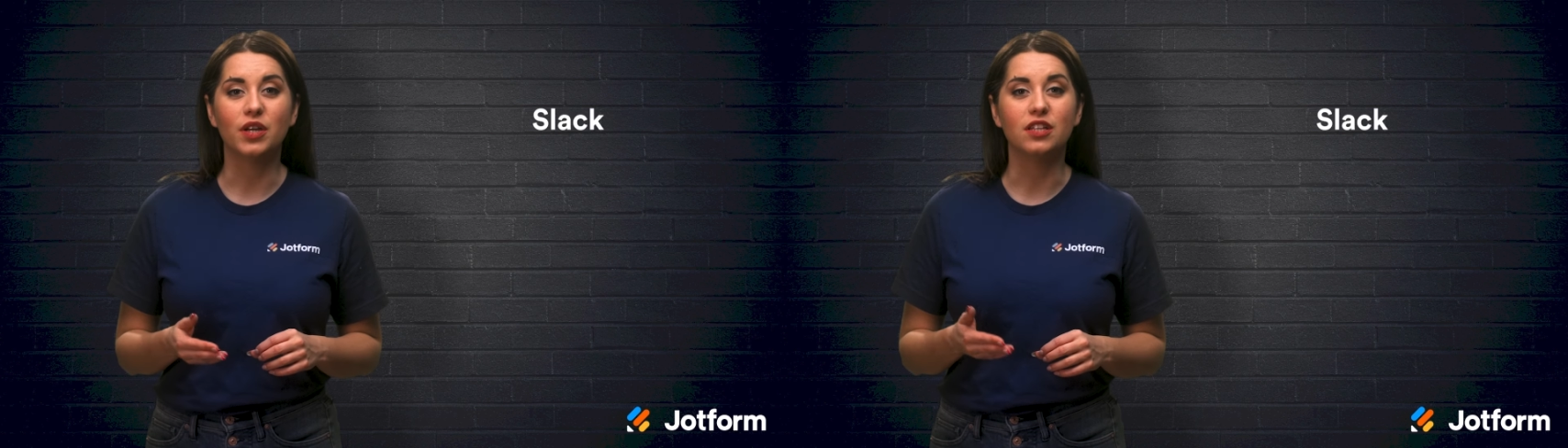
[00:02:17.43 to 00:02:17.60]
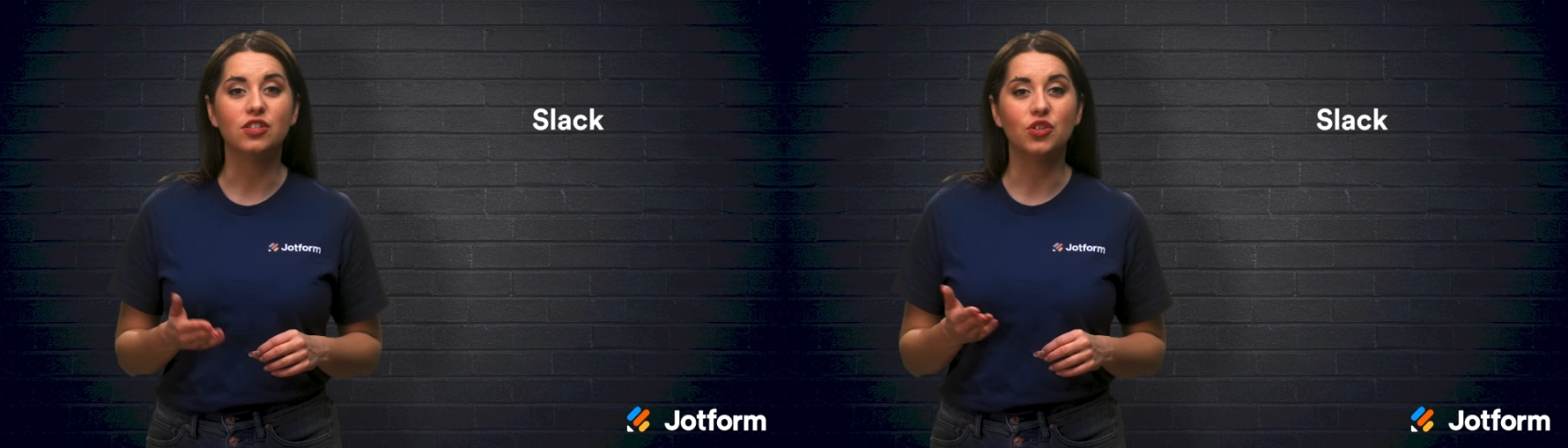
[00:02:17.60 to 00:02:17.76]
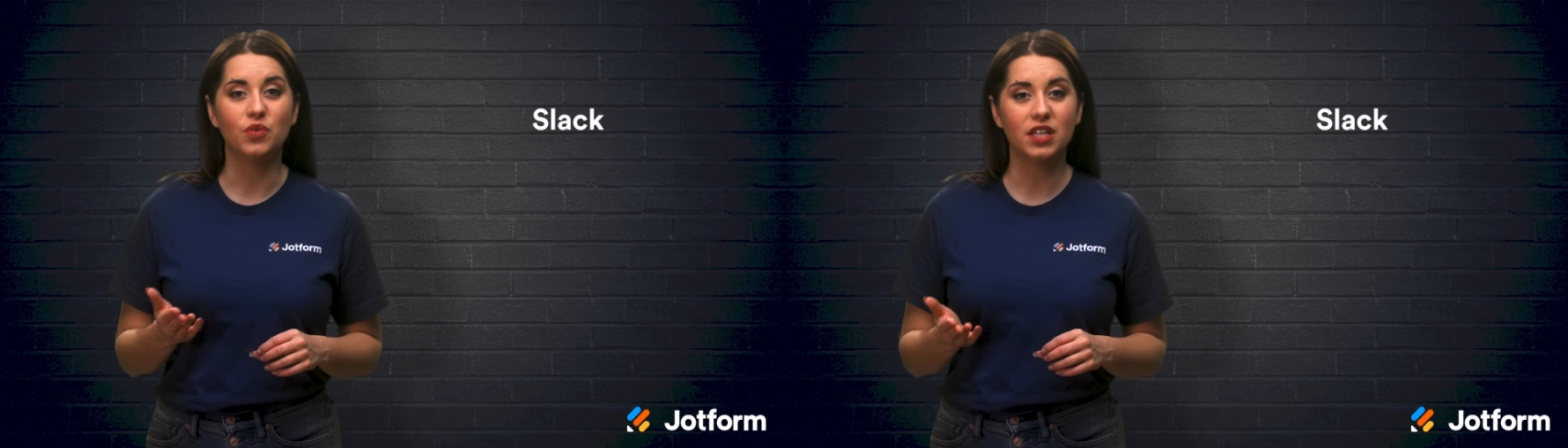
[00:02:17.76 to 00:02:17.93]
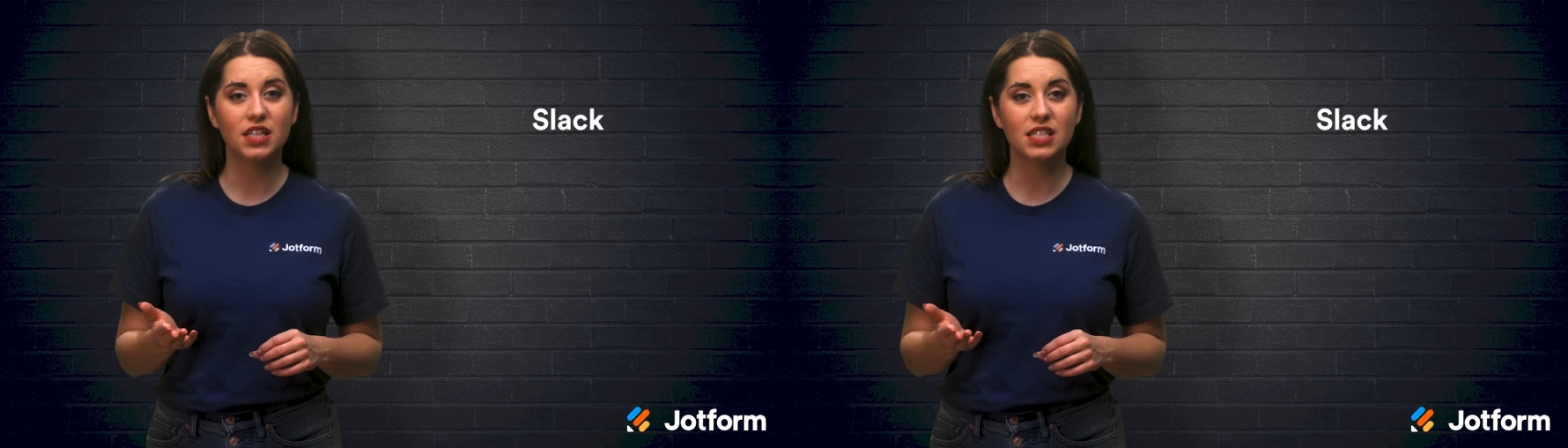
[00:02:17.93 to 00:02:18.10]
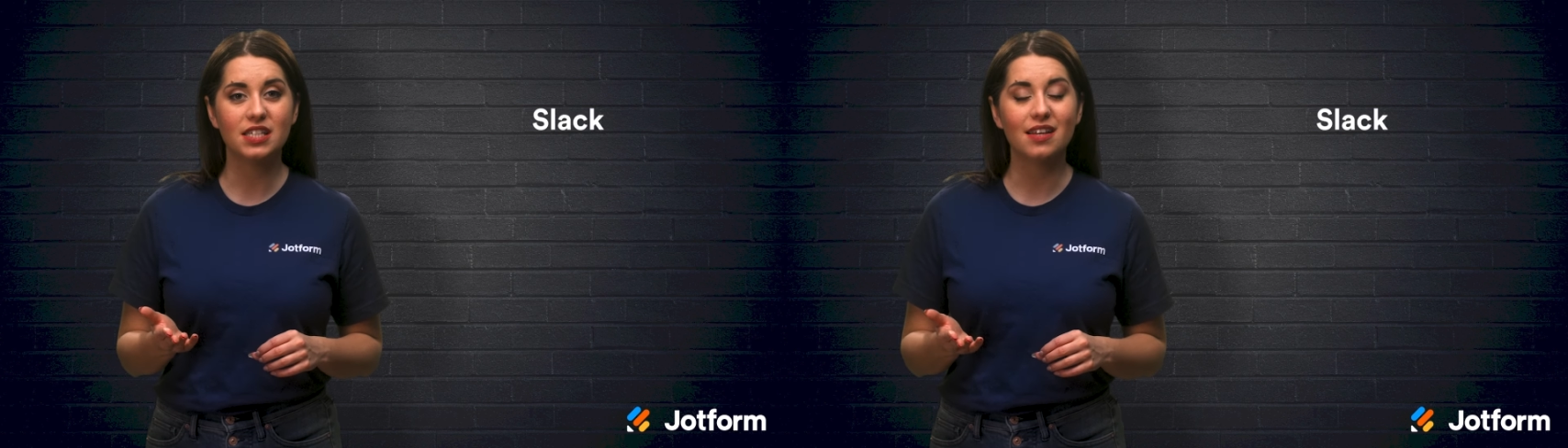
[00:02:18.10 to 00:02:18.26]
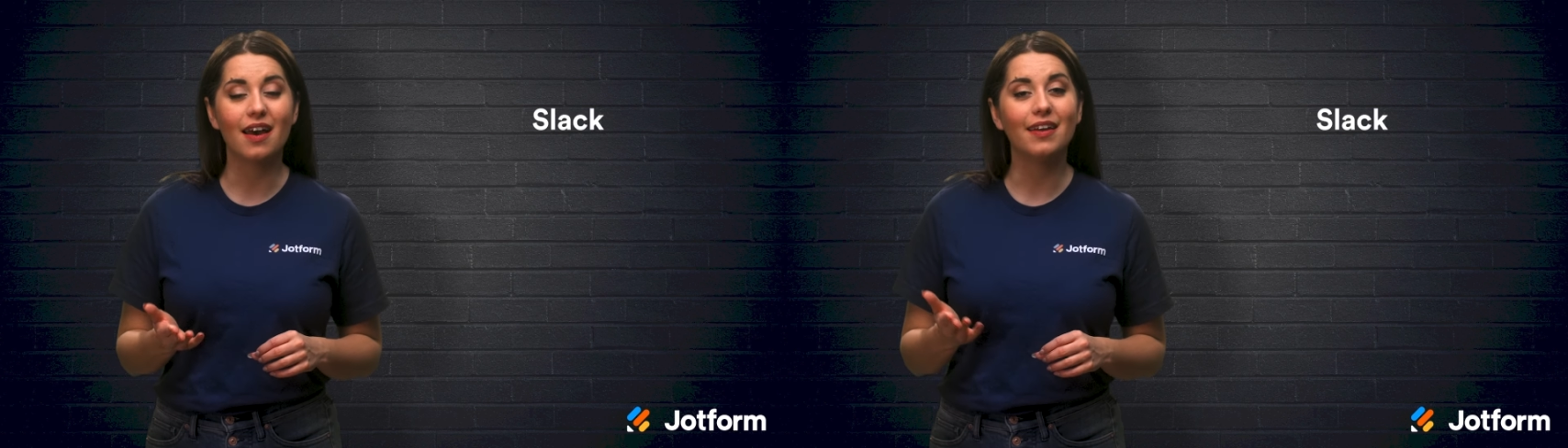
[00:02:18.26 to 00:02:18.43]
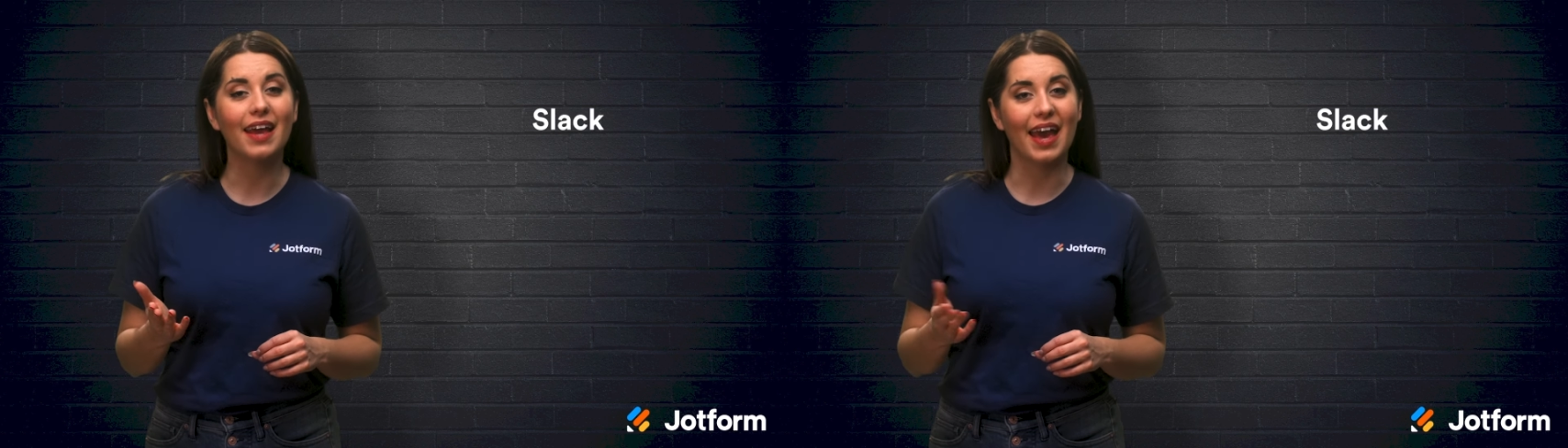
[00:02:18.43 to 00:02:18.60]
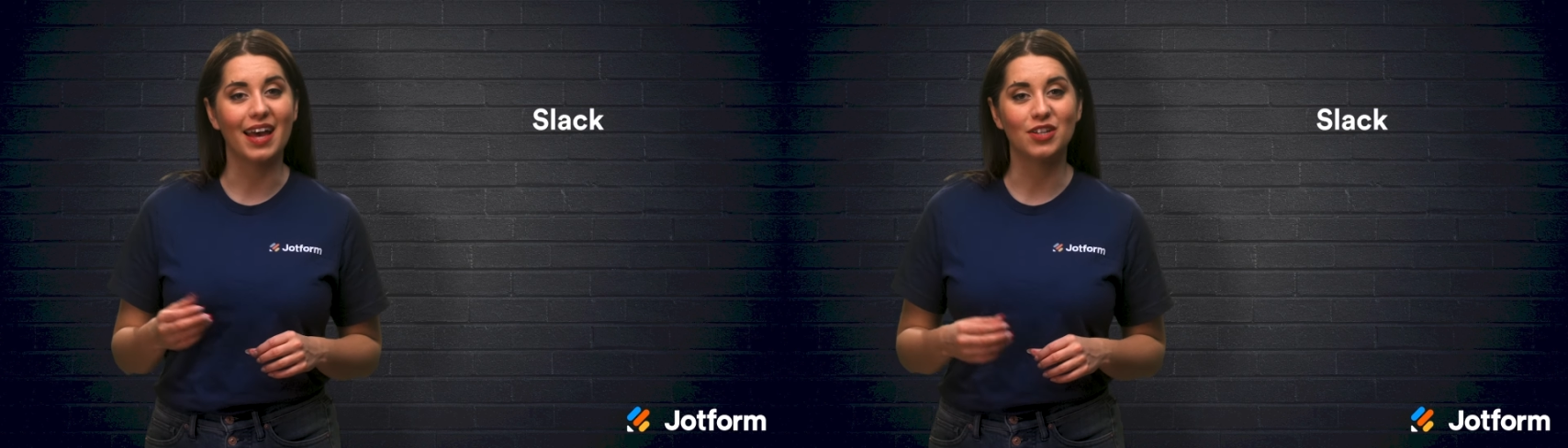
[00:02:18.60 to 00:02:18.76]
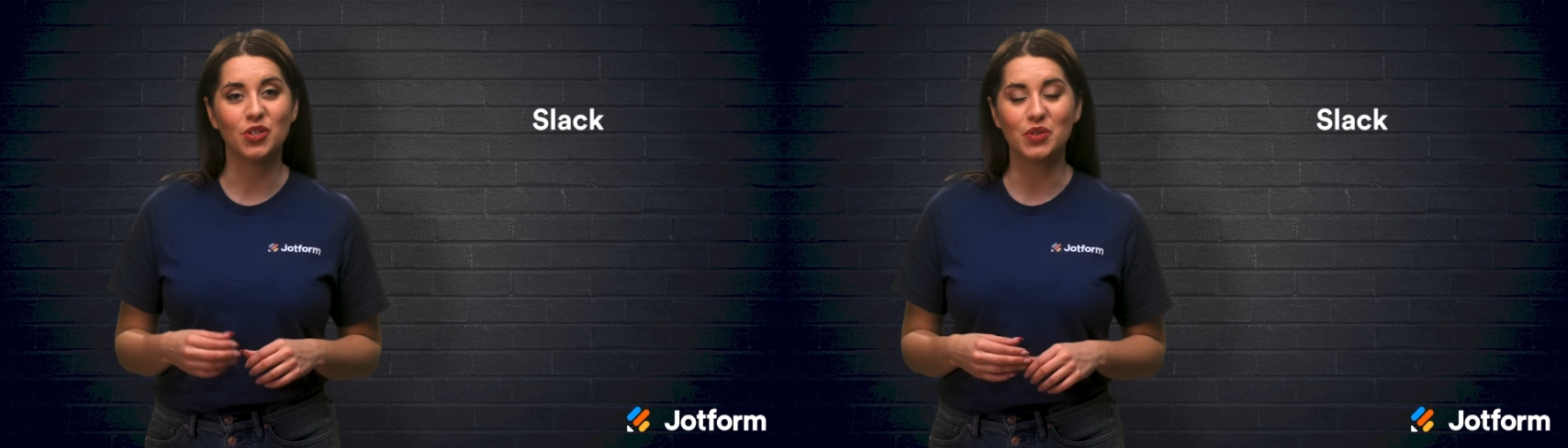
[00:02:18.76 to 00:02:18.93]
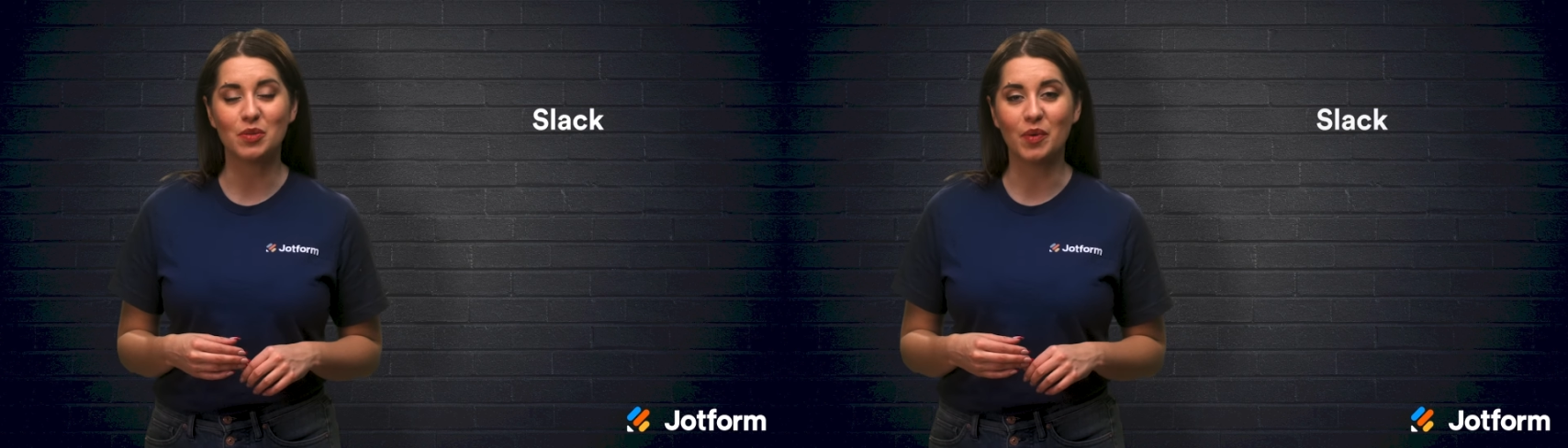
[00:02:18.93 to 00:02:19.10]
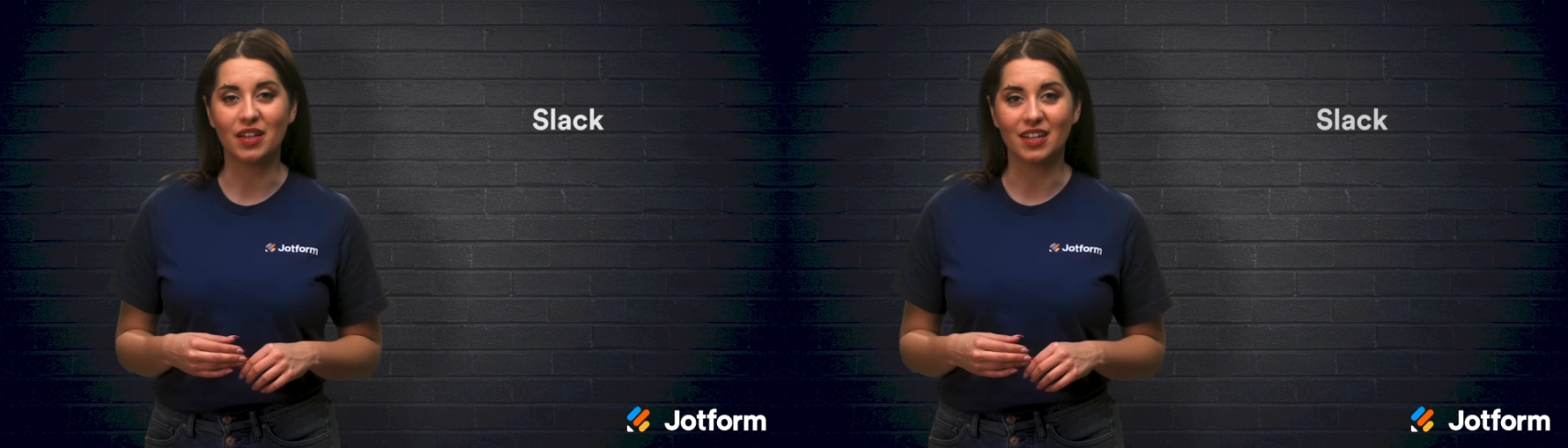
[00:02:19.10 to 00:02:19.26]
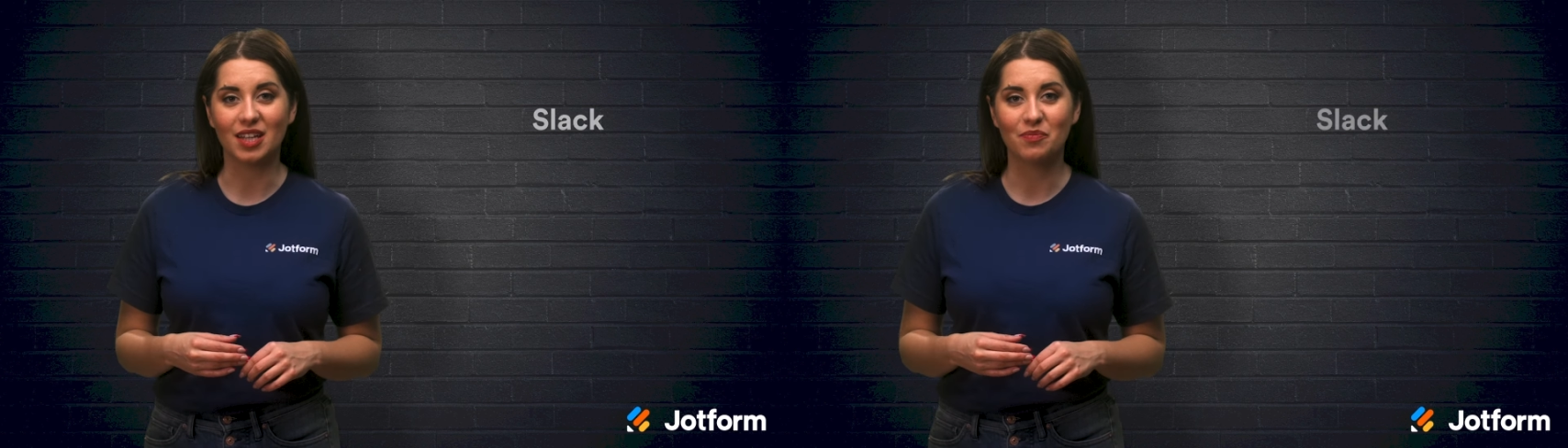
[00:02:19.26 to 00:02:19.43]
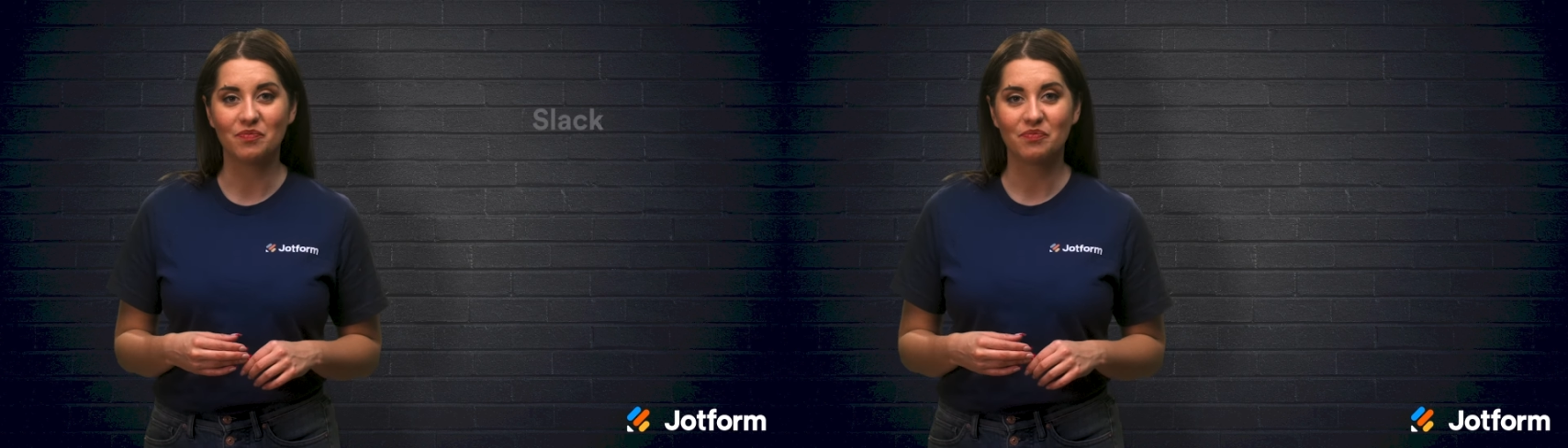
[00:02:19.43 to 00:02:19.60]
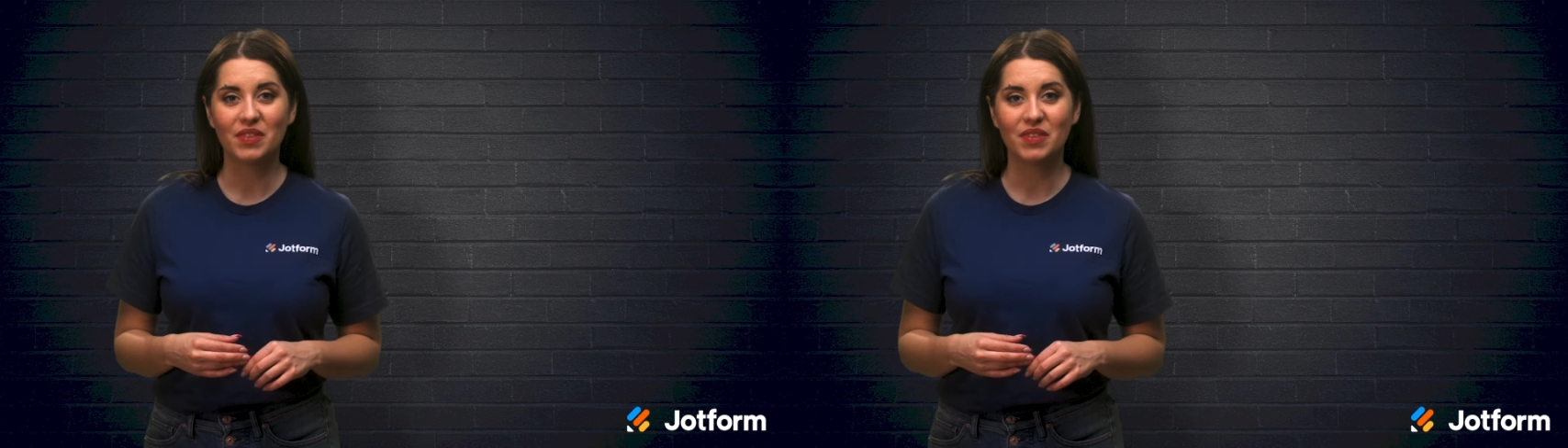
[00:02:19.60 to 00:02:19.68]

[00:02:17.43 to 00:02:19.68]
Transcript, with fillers: its unique design and usability.